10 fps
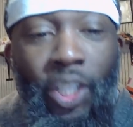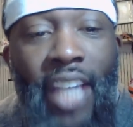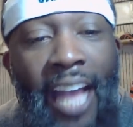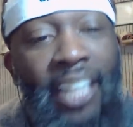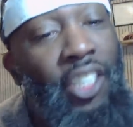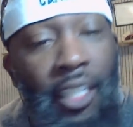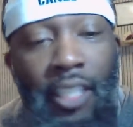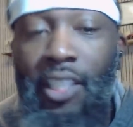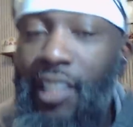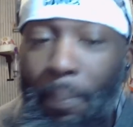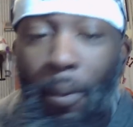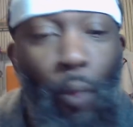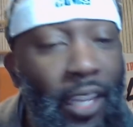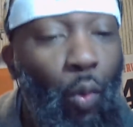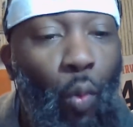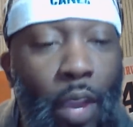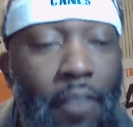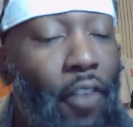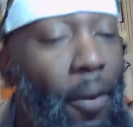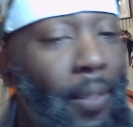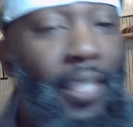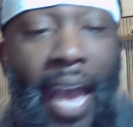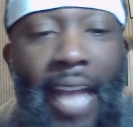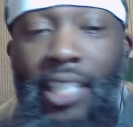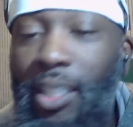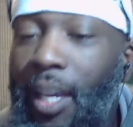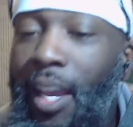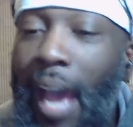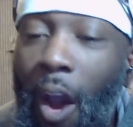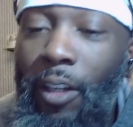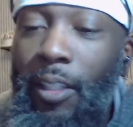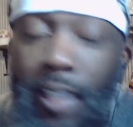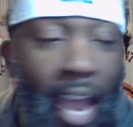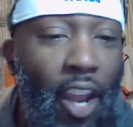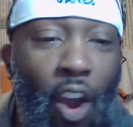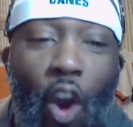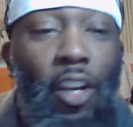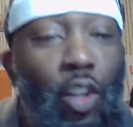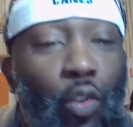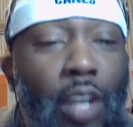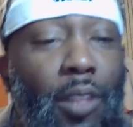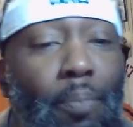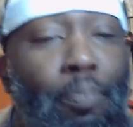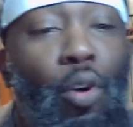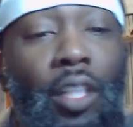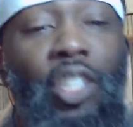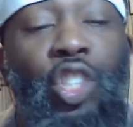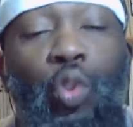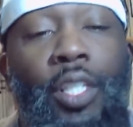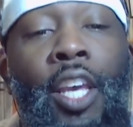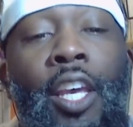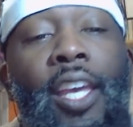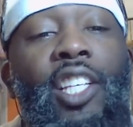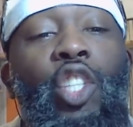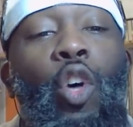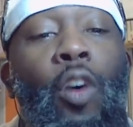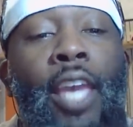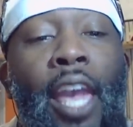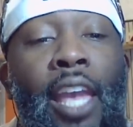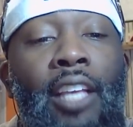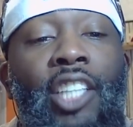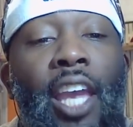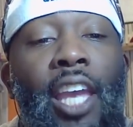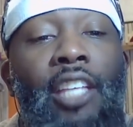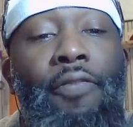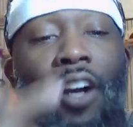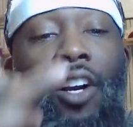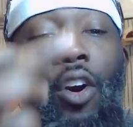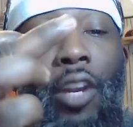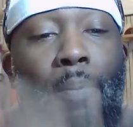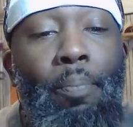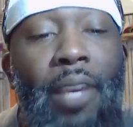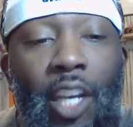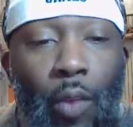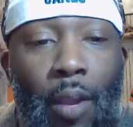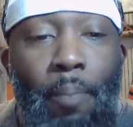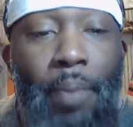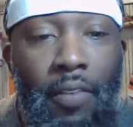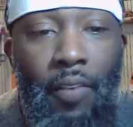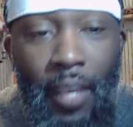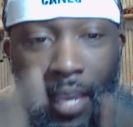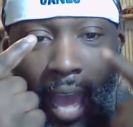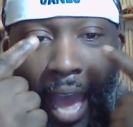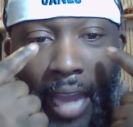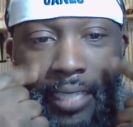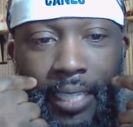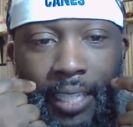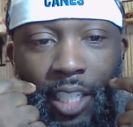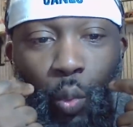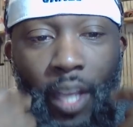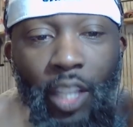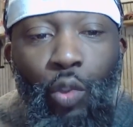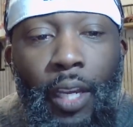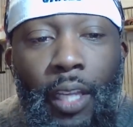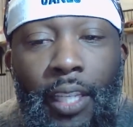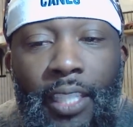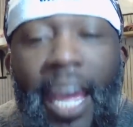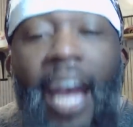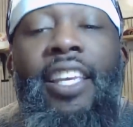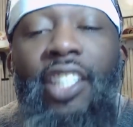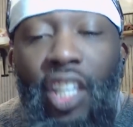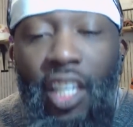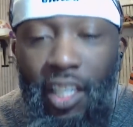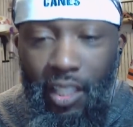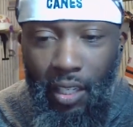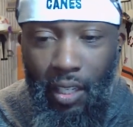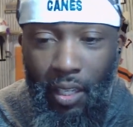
shot you? Separate the weak from the gotcha. Hard, kind of hard to creep them Brooklyn streets. It's on, Kane Shades. Fuck all that bickering beef. I can see the sweat trickling down your cheeks.